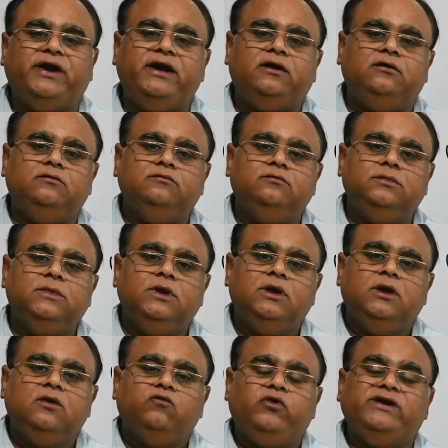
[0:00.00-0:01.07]
rate.
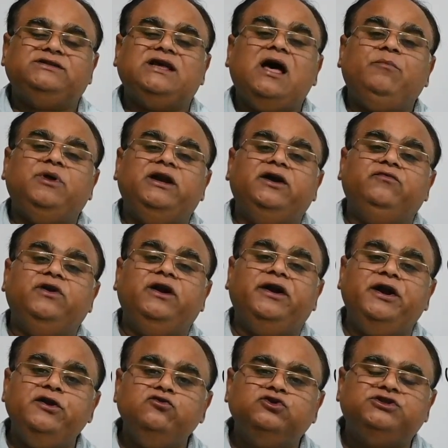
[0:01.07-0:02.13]
For example, it
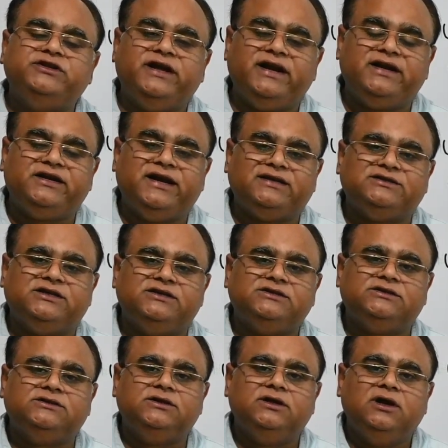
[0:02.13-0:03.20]
will reduce direct
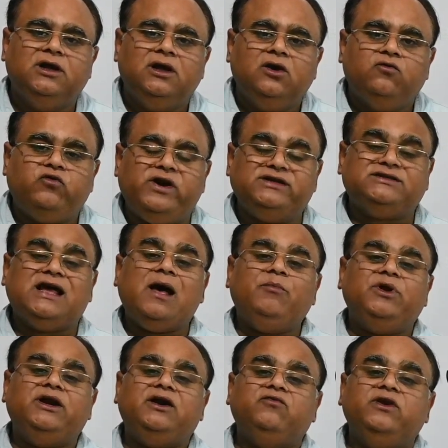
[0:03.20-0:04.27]
taxes. For
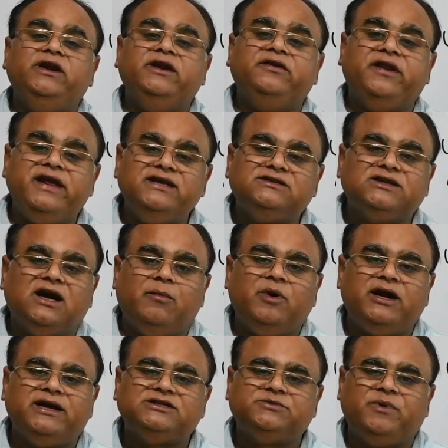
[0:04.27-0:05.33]
example, it will increase
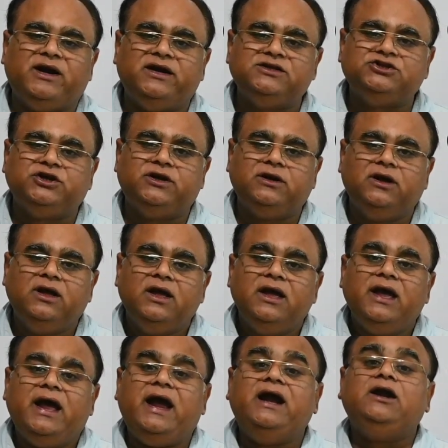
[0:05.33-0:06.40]
government expenditure.
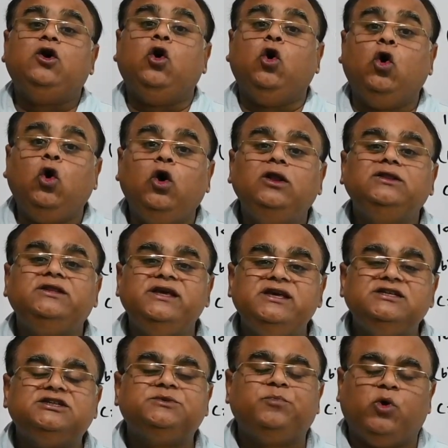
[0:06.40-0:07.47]
And all
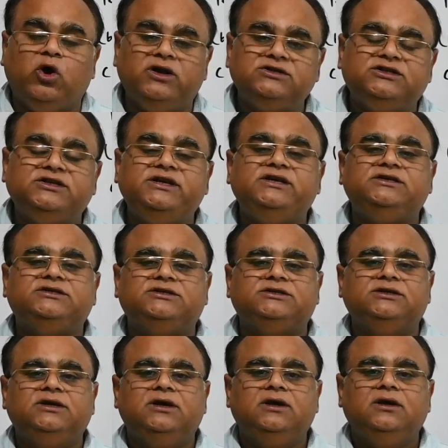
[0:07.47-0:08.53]
these
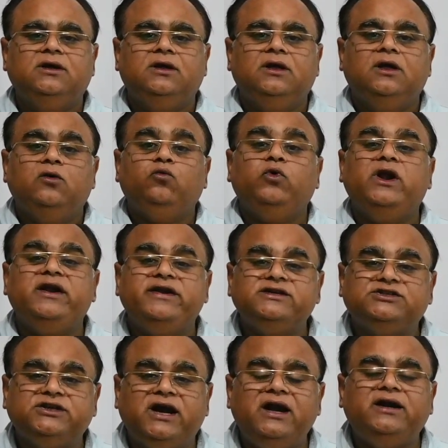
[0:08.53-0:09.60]
policies will
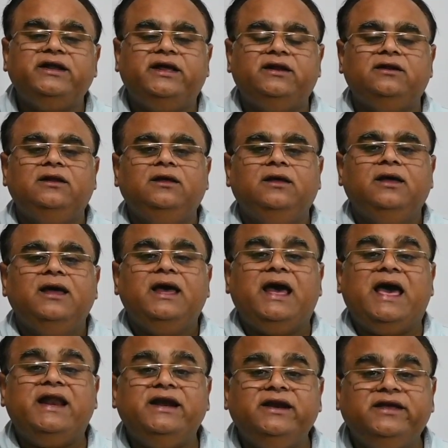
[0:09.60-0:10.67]
result in
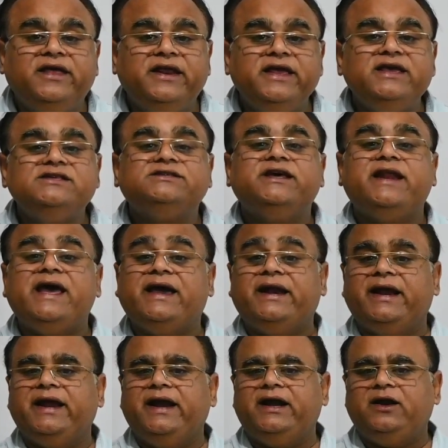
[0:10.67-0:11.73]
an increase in
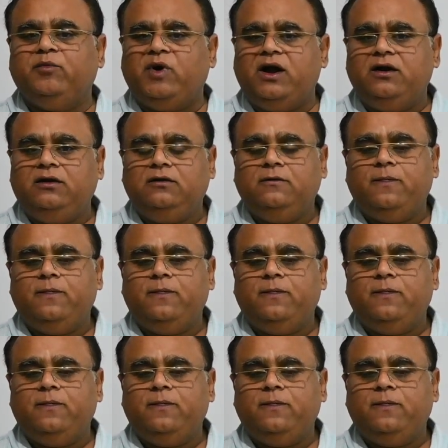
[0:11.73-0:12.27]
aggregate demand.